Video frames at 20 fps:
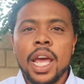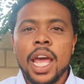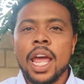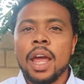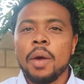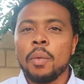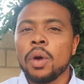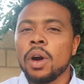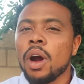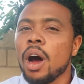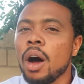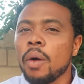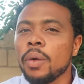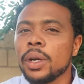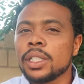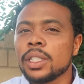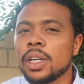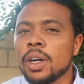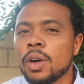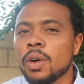And we're
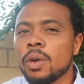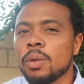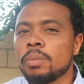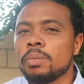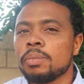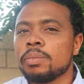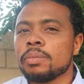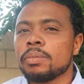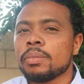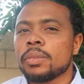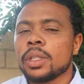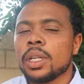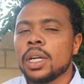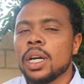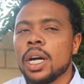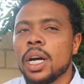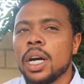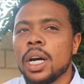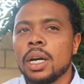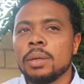always home.
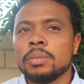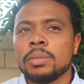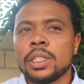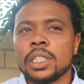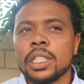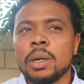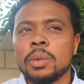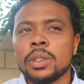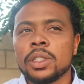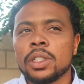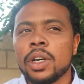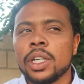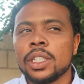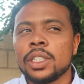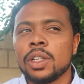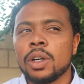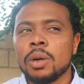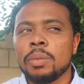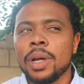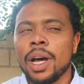Someone's
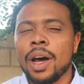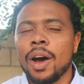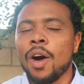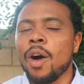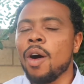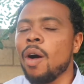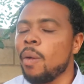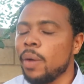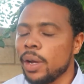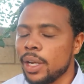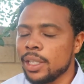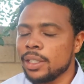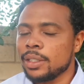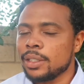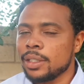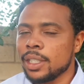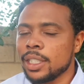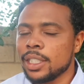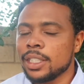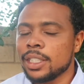always home. Not
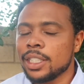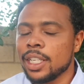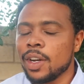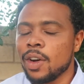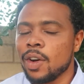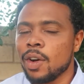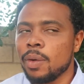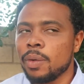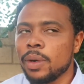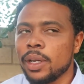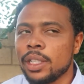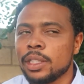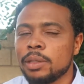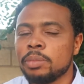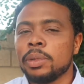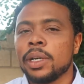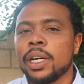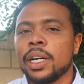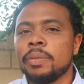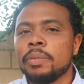always, I shouldn't say always,
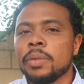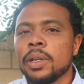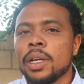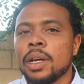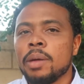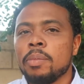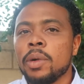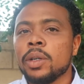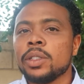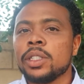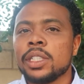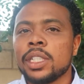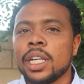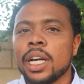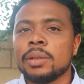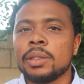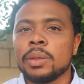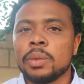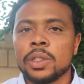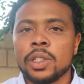but most of the
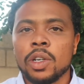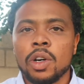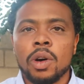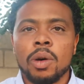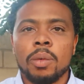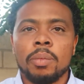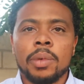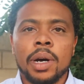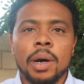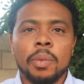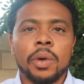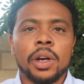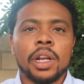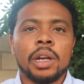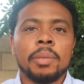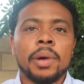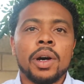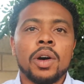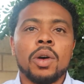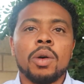time someone's home. I'm
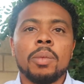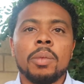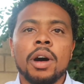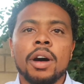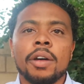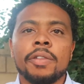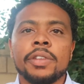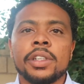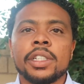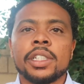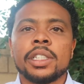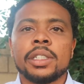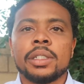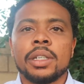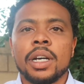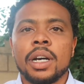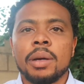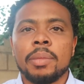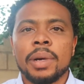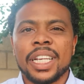working in my home office.
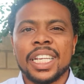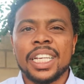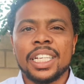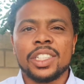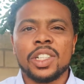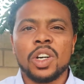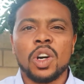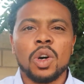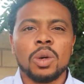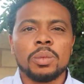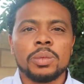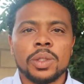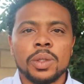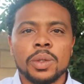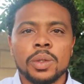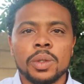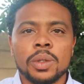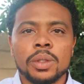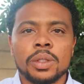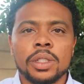My kids are
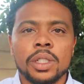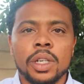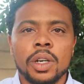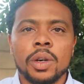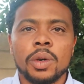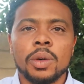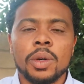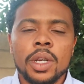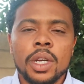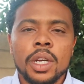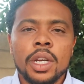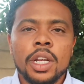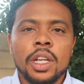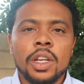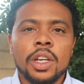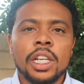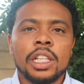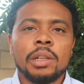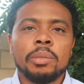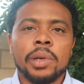homeschooled, so
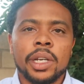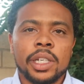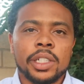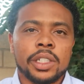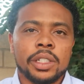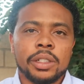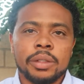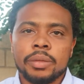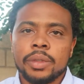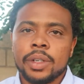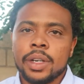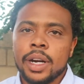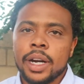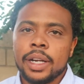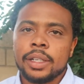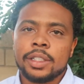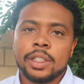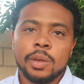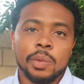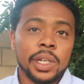you get the picture. All
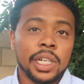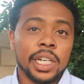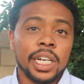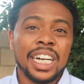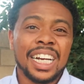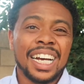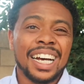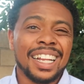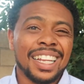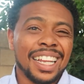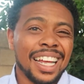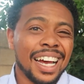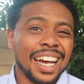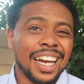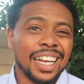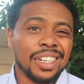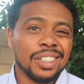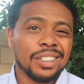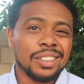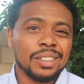right, so we cook a
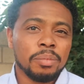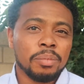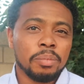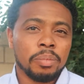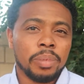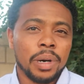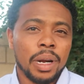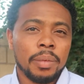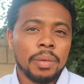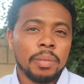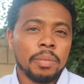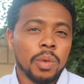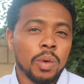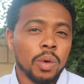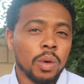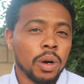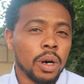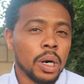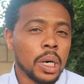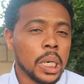lot, probably
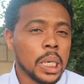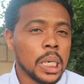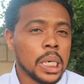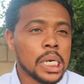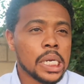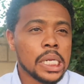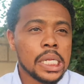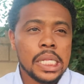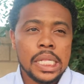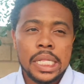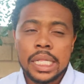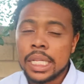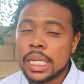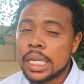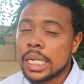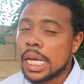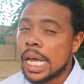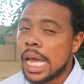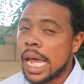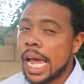more
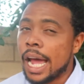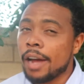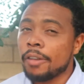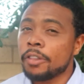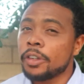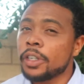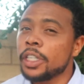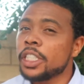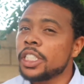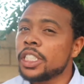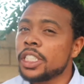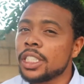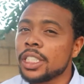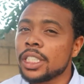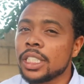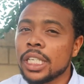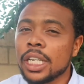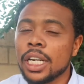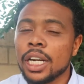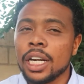than
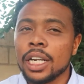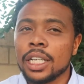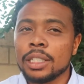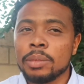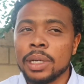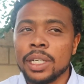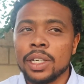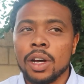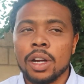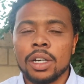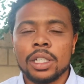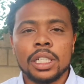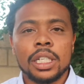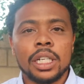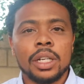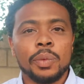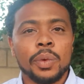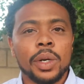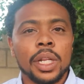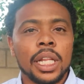average, because my daughters
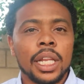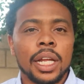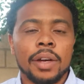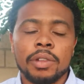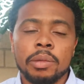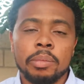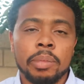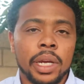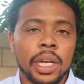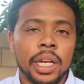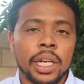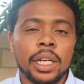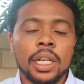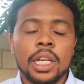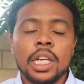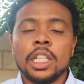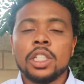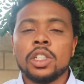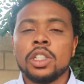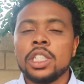really love to bake.
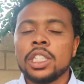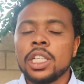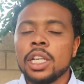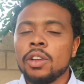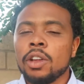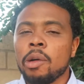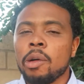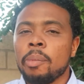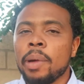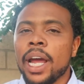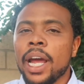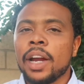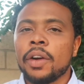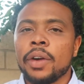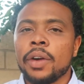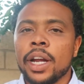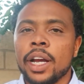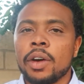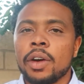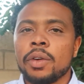So just give you a little
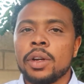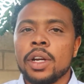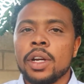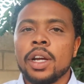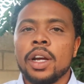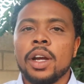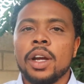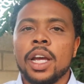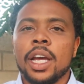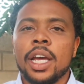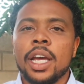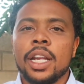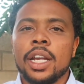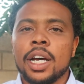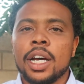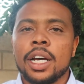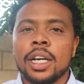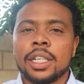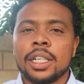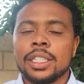background, and
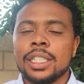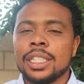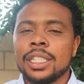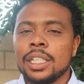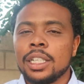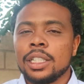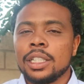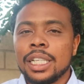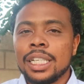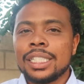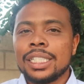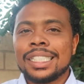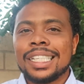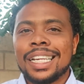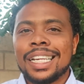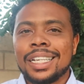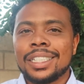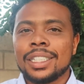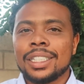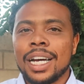because these
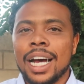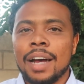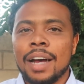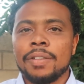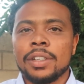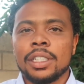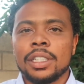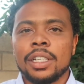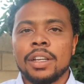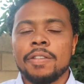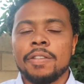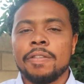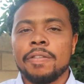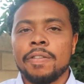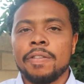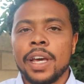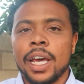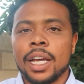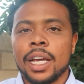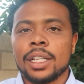things obviously
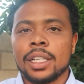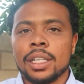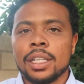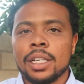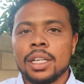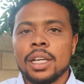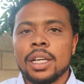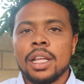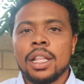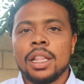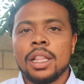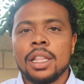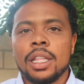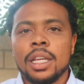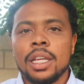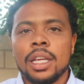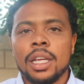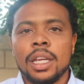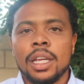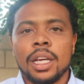affect
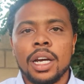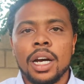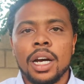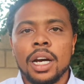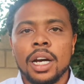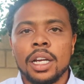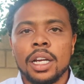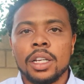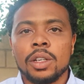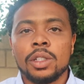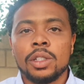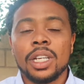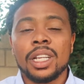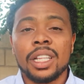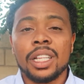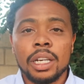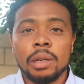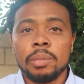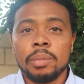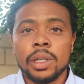the
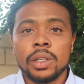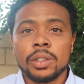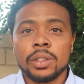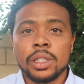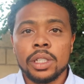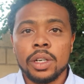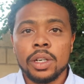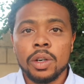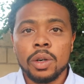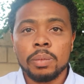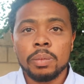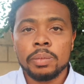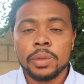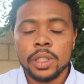utility bills in the home.